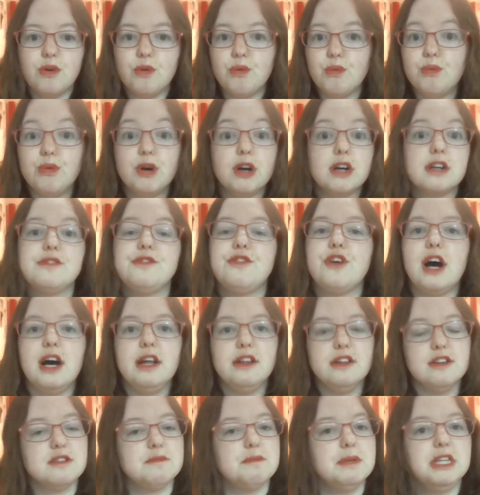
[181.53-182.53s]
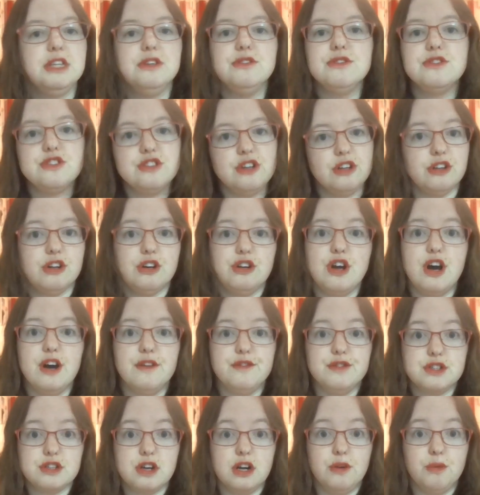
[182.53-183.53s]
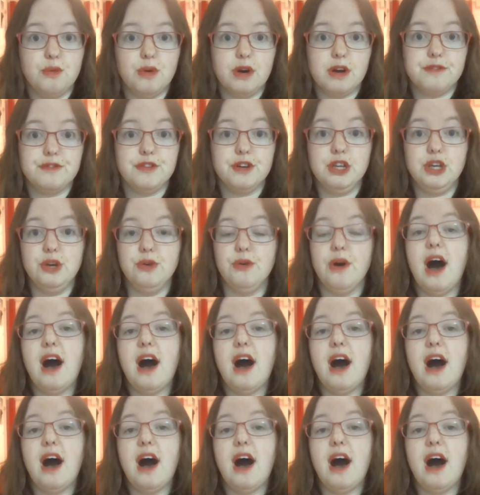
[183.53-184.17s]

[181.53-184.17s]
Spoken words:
worked for others, but you still don't know if it's gonna work for you.